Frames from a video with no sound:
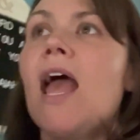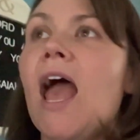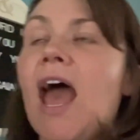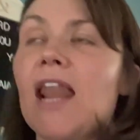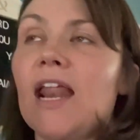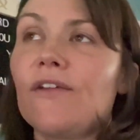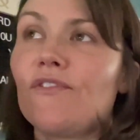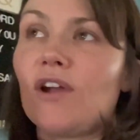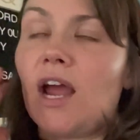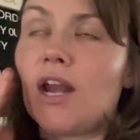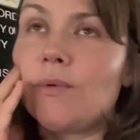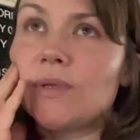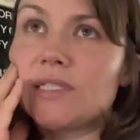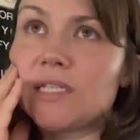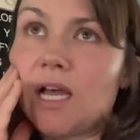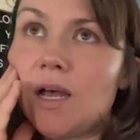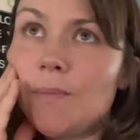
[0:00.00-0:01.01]
And I forgot it
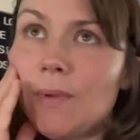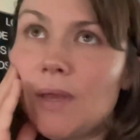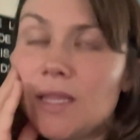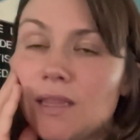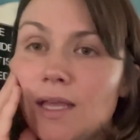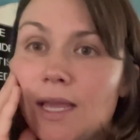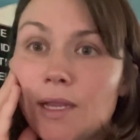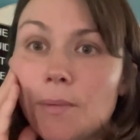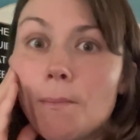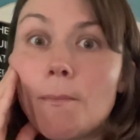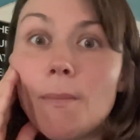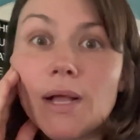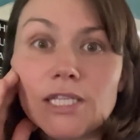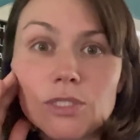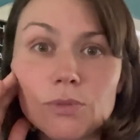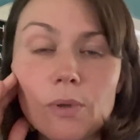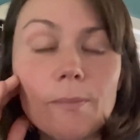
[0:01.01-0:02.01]
was up, and like
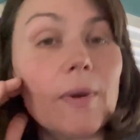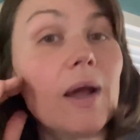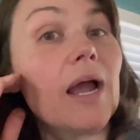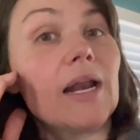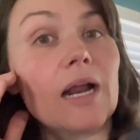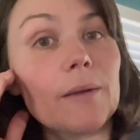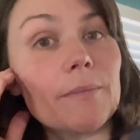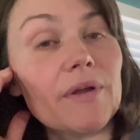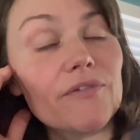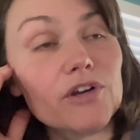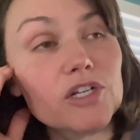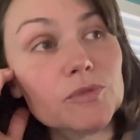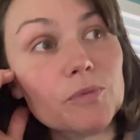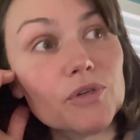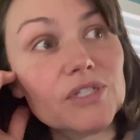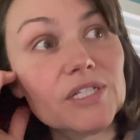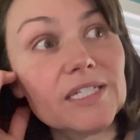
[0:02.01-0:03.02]
months went by and I got my
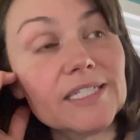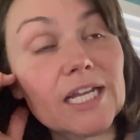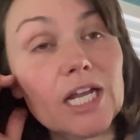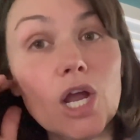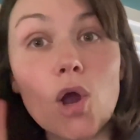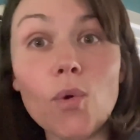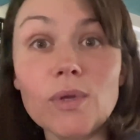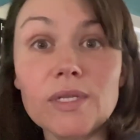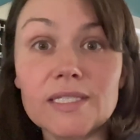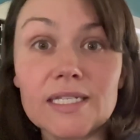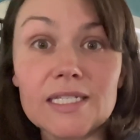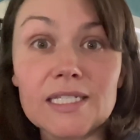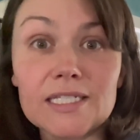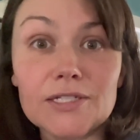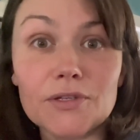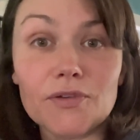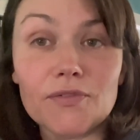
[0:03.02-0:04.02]
first person to say, oh, is this
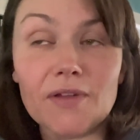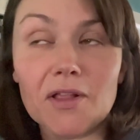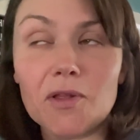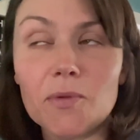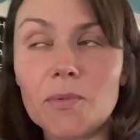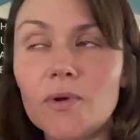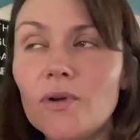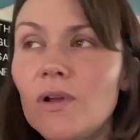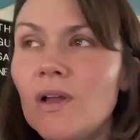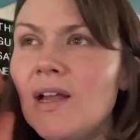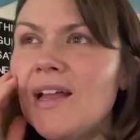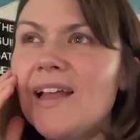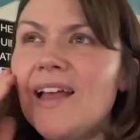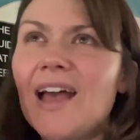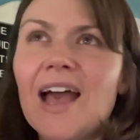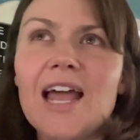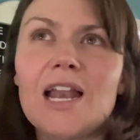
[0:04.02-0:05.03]
still available?
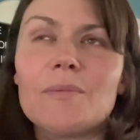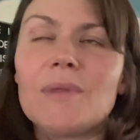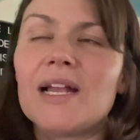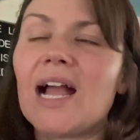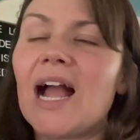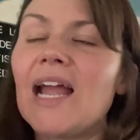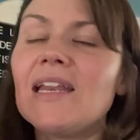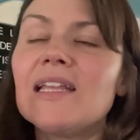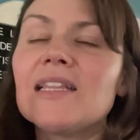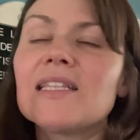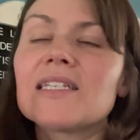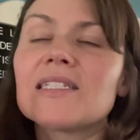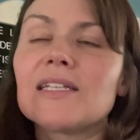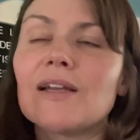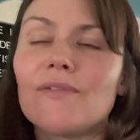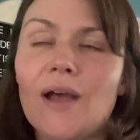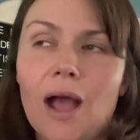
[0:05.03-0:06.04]
And I'm like, I need this
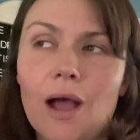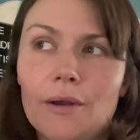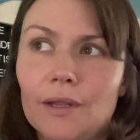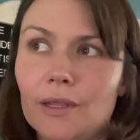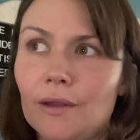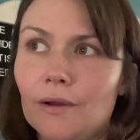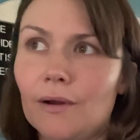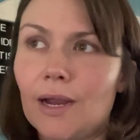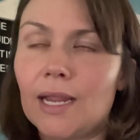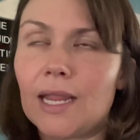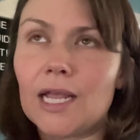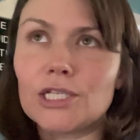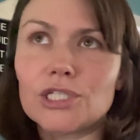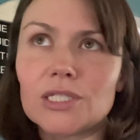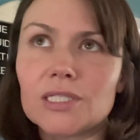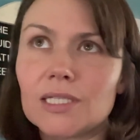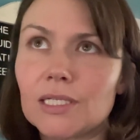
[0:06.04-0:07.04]
stuff out of here. I
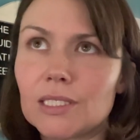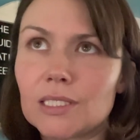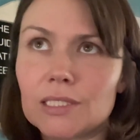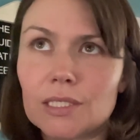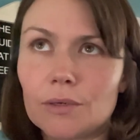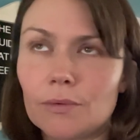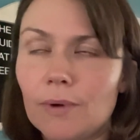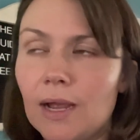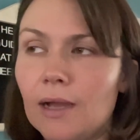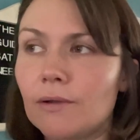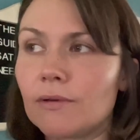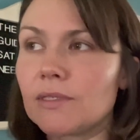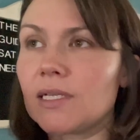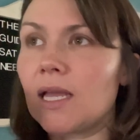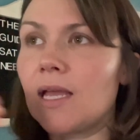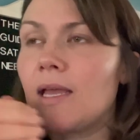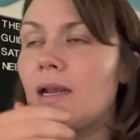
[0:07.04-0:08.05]
can't just let it sit
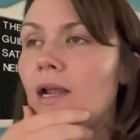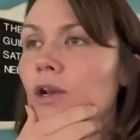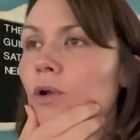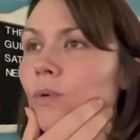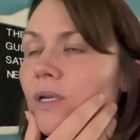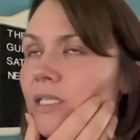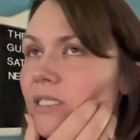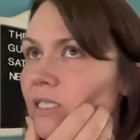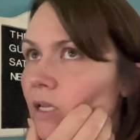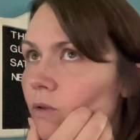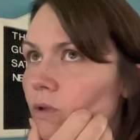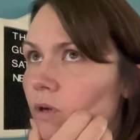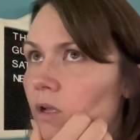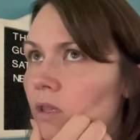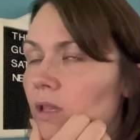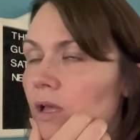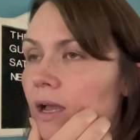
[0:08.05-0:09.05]
around, and I don't want to sell it
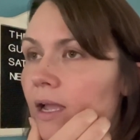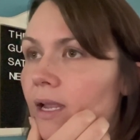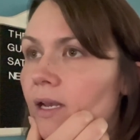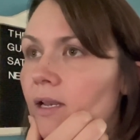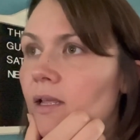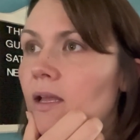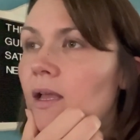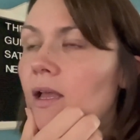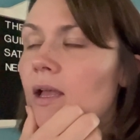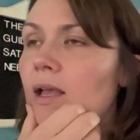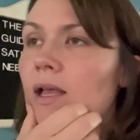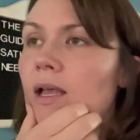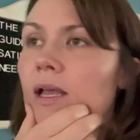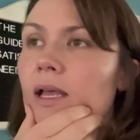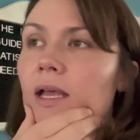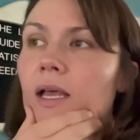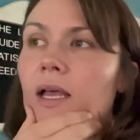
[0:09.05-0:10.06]
online
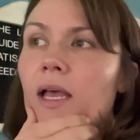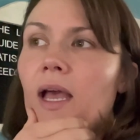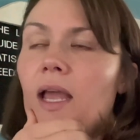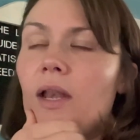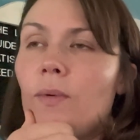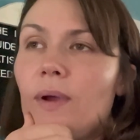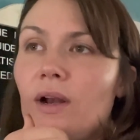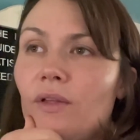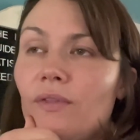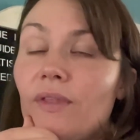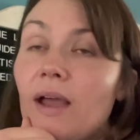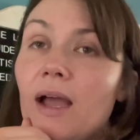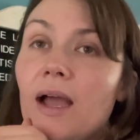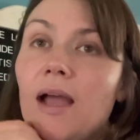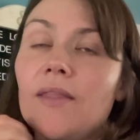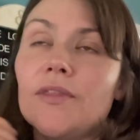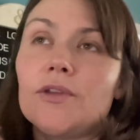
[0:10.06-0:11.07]
and wait on
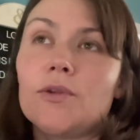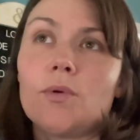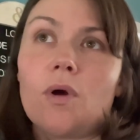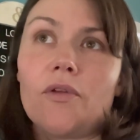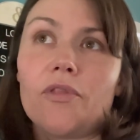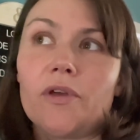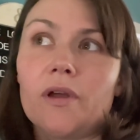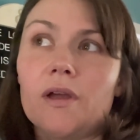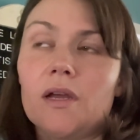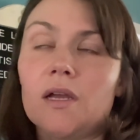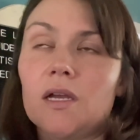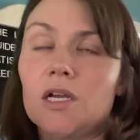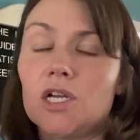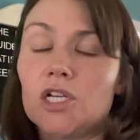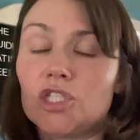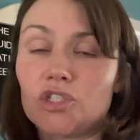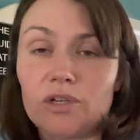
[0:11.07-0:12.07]
that and then do all the
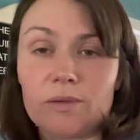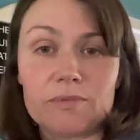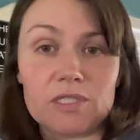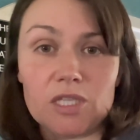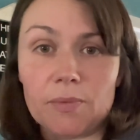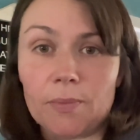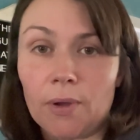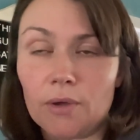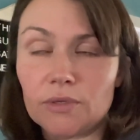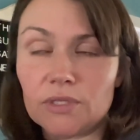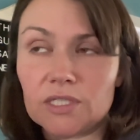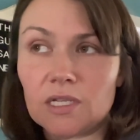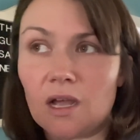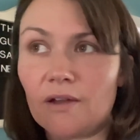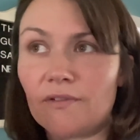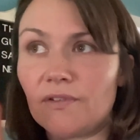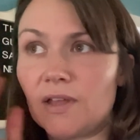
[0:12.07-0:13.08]
trips to the post
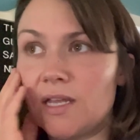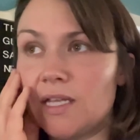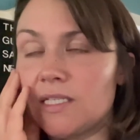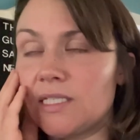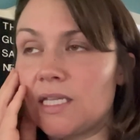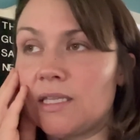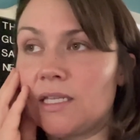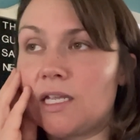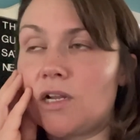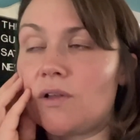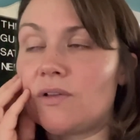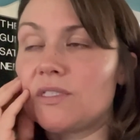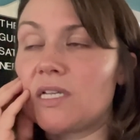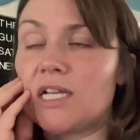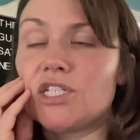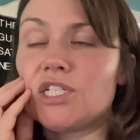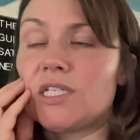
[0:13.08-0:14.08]
office and then getting all
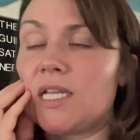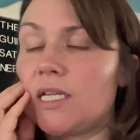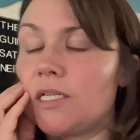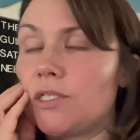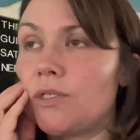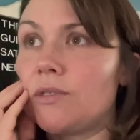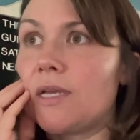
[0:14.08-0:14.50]
this. I just can't do